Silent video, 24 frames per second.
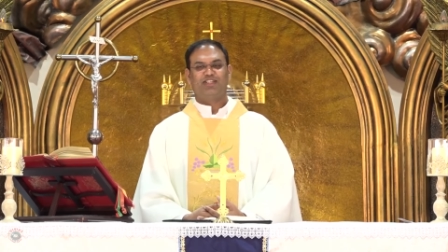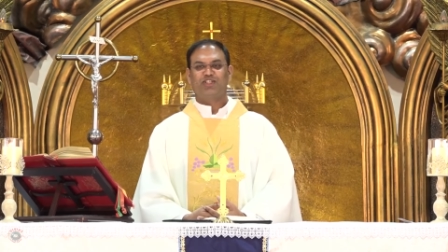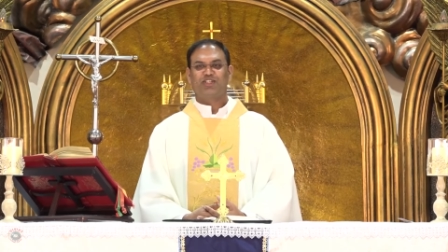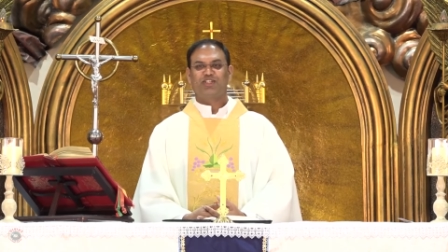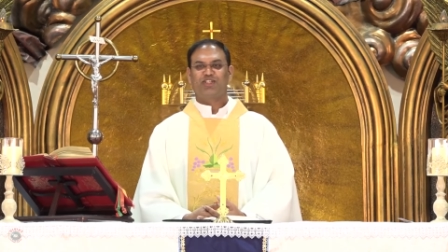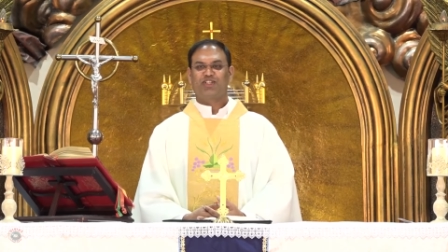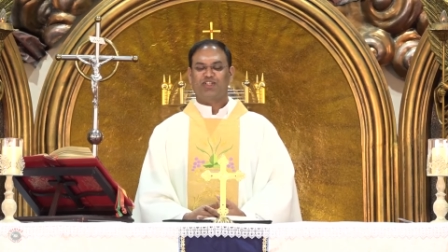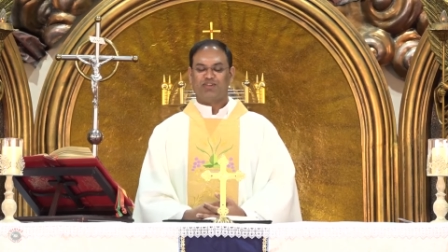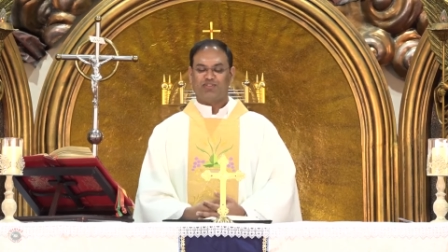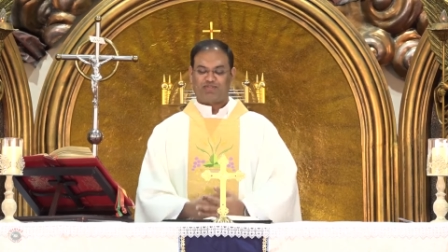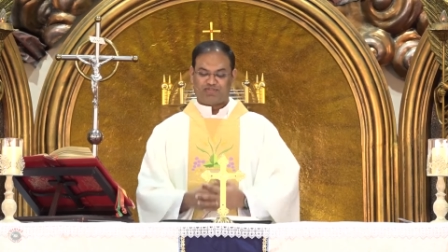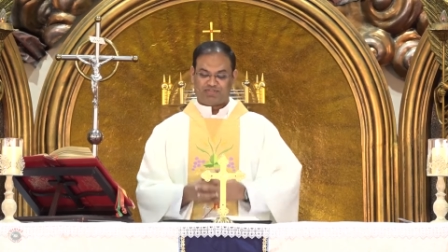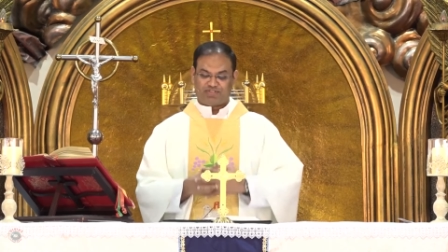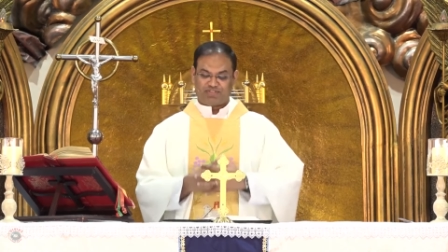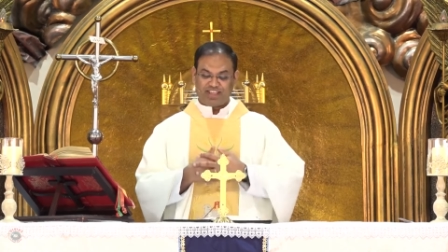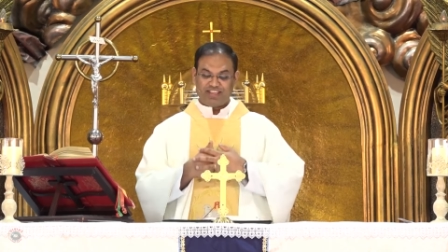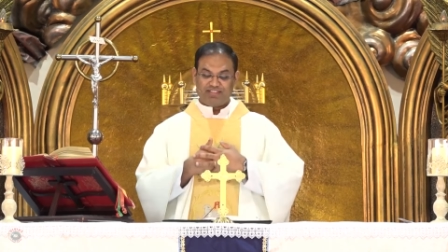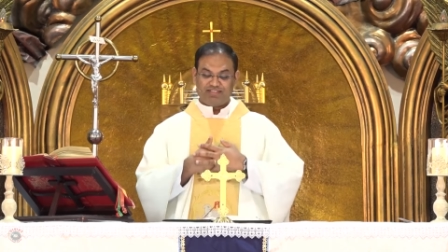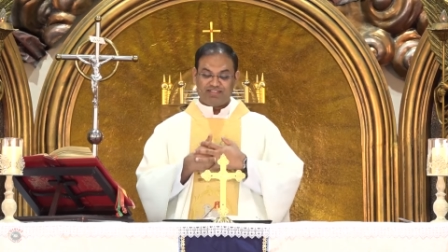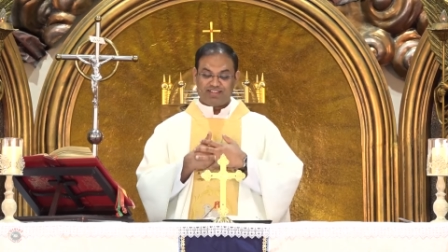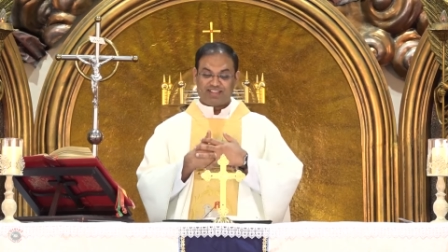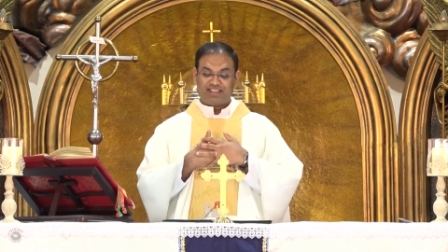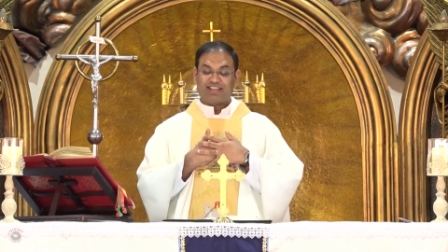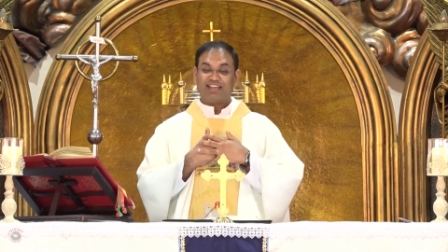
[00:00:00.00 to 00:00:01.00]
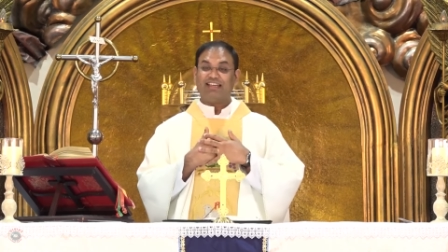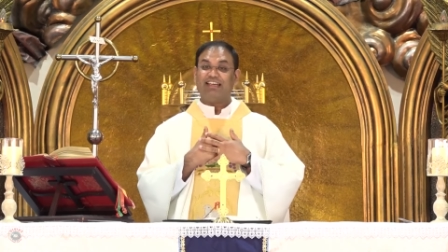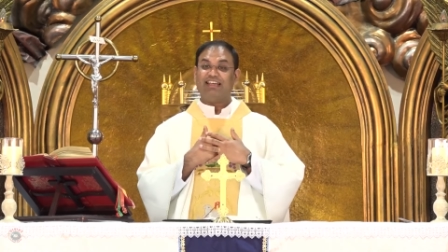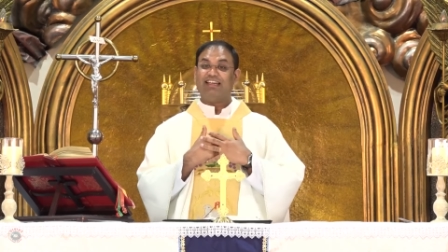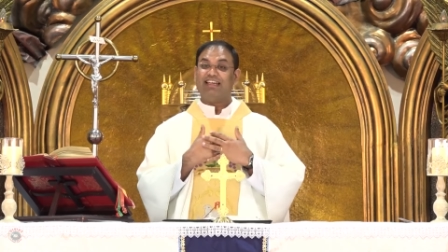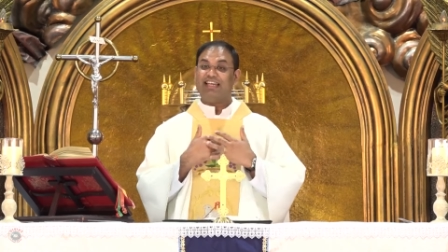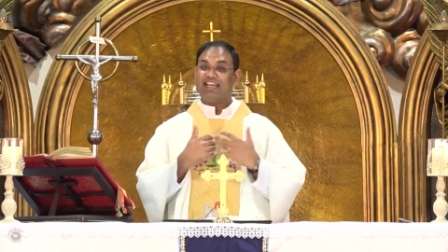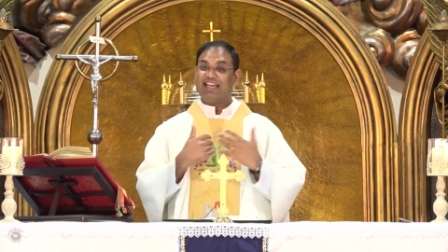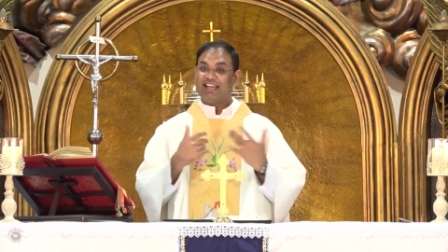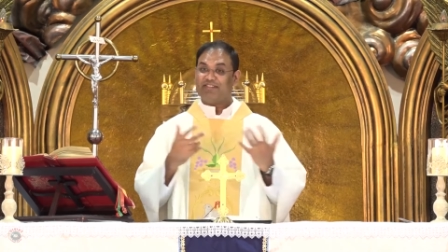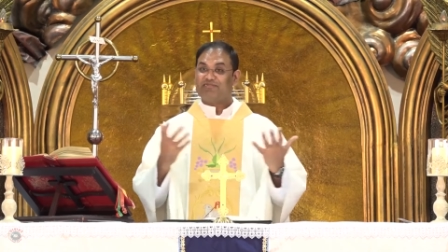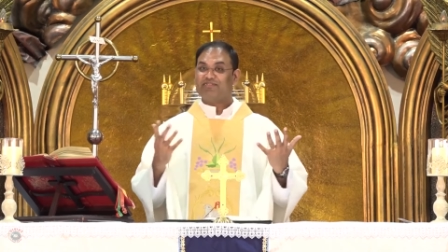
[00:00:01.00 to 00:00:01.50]
She, fever
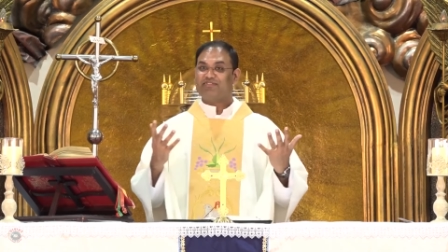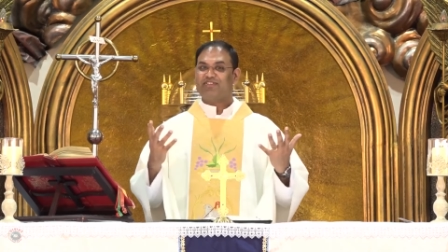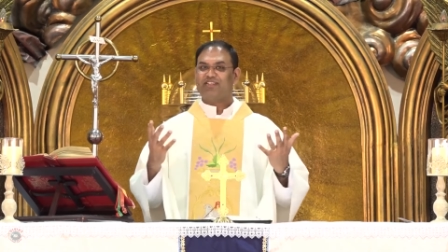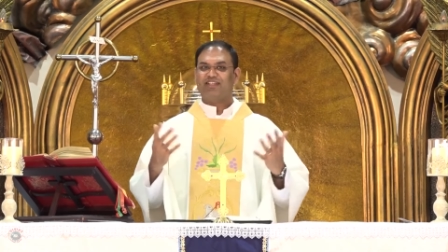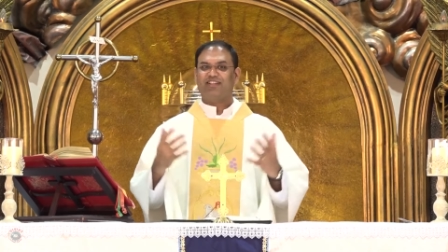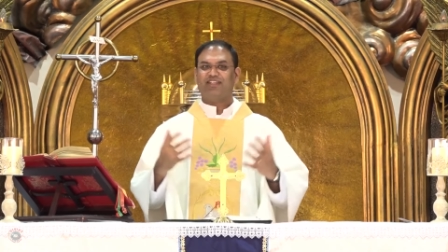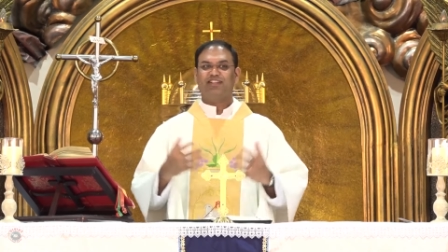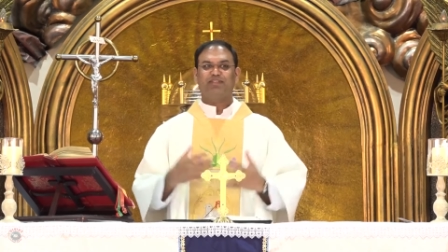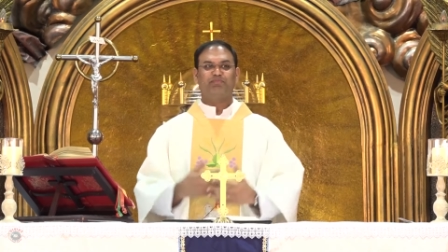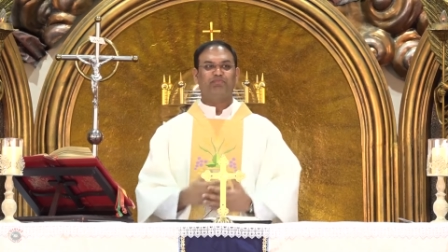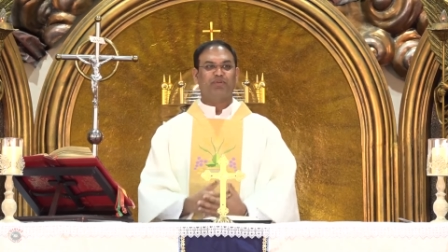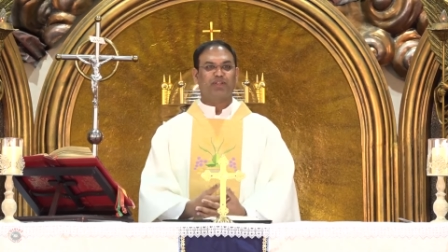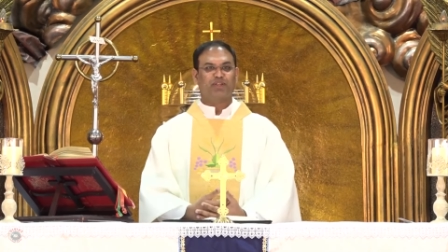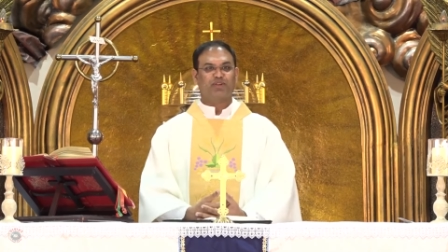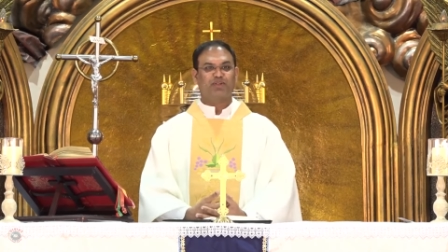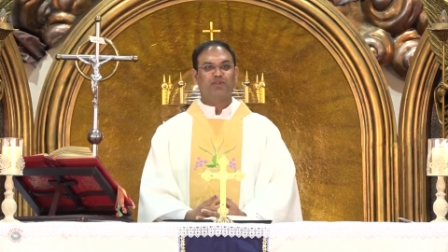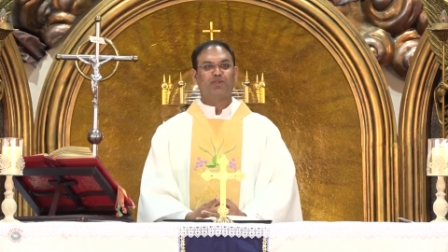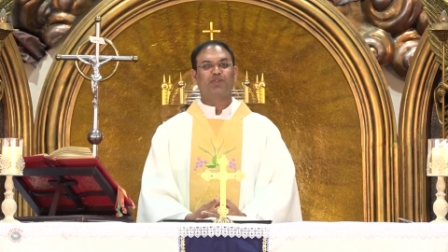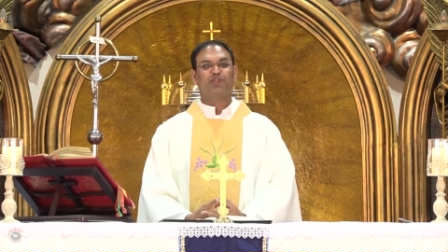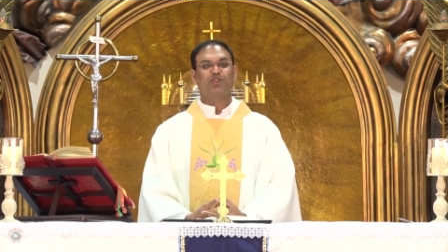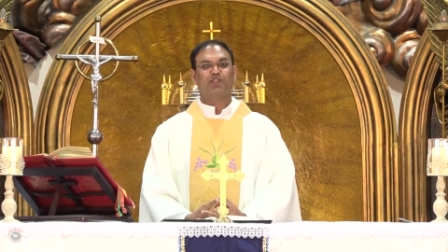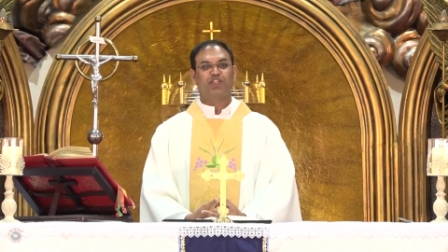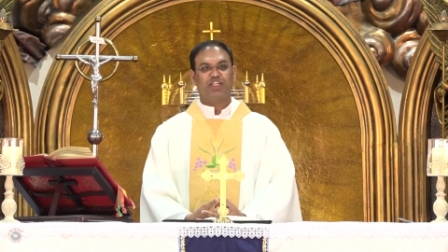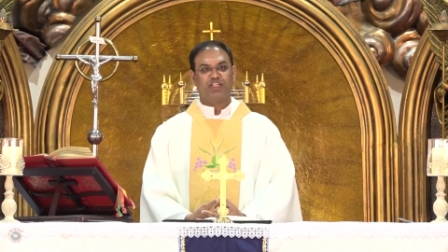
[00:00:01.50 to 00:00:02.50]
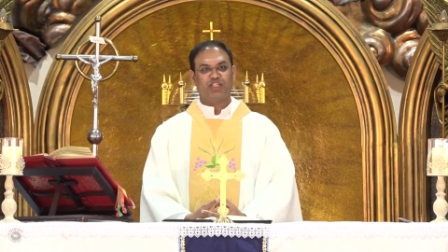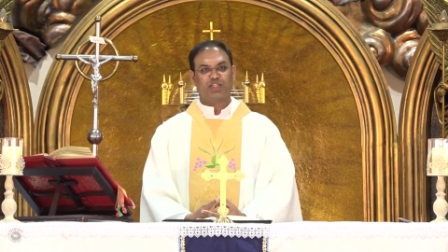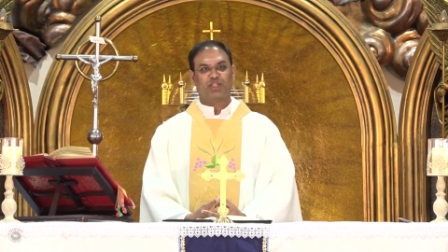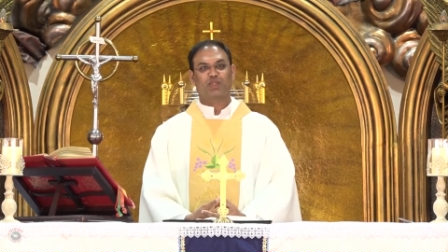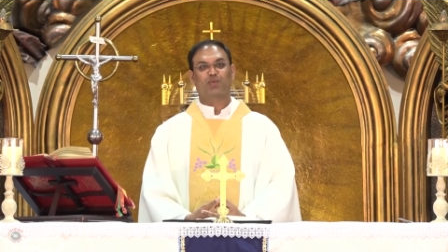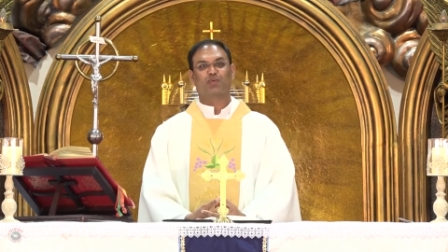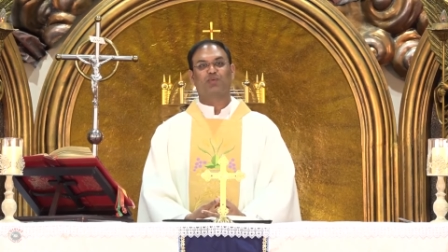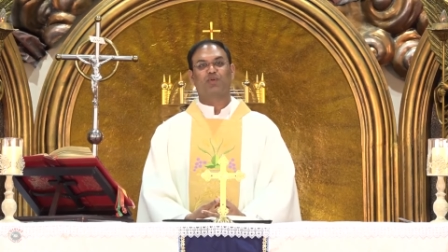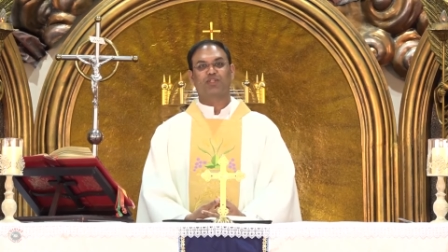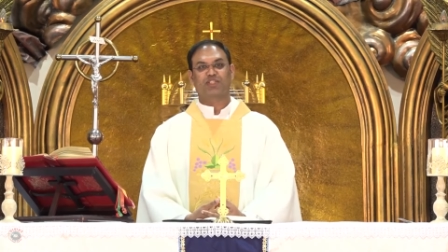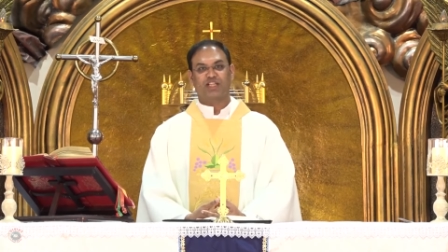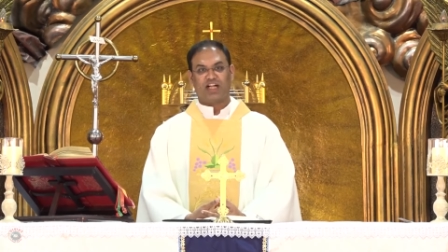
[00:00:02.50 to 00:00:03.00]
left her because
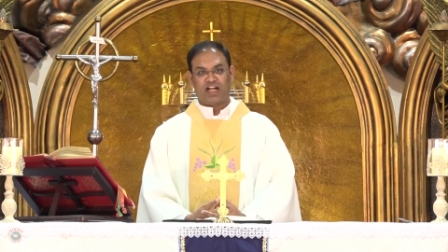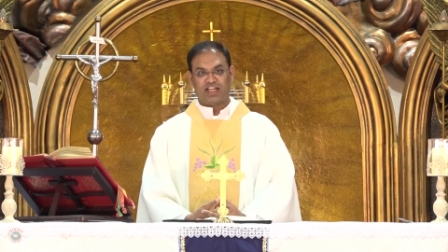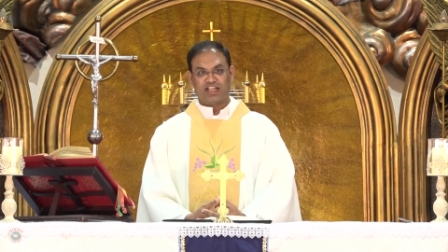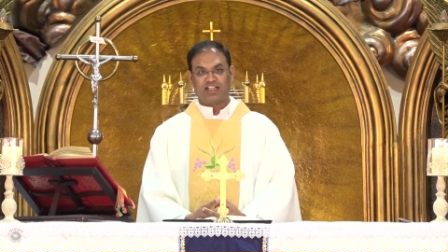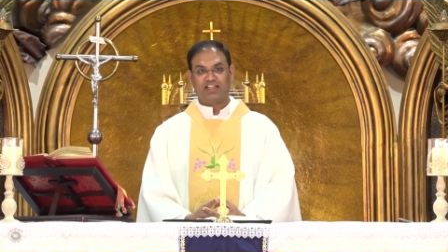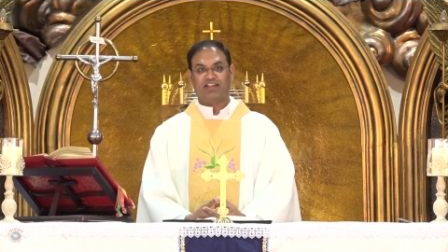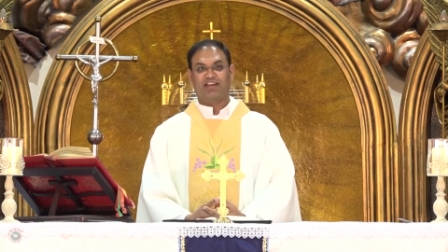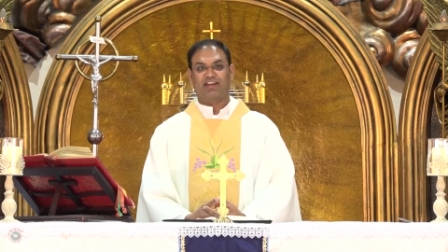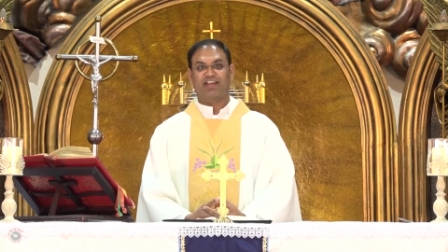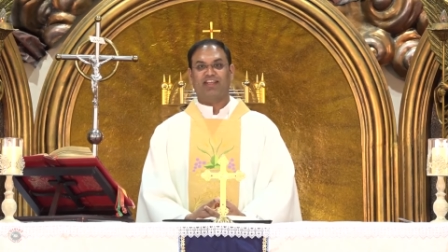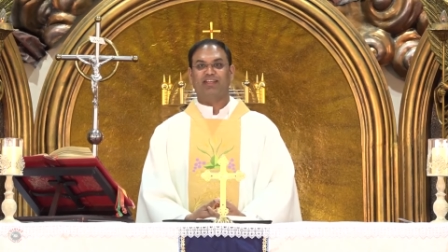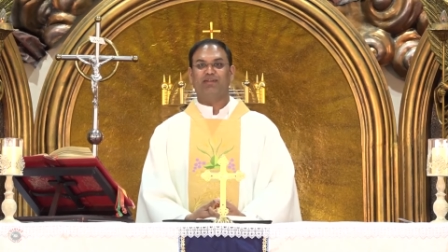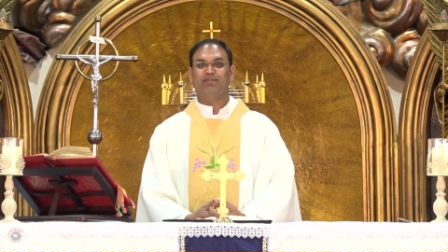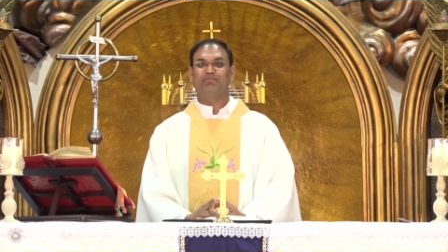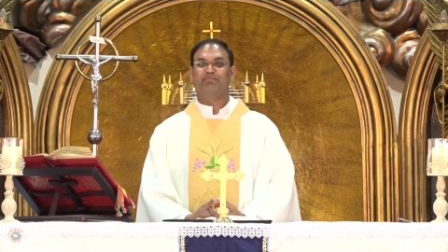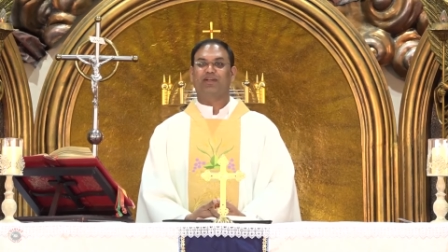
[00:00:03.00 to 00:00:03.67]
Jesus was hungry.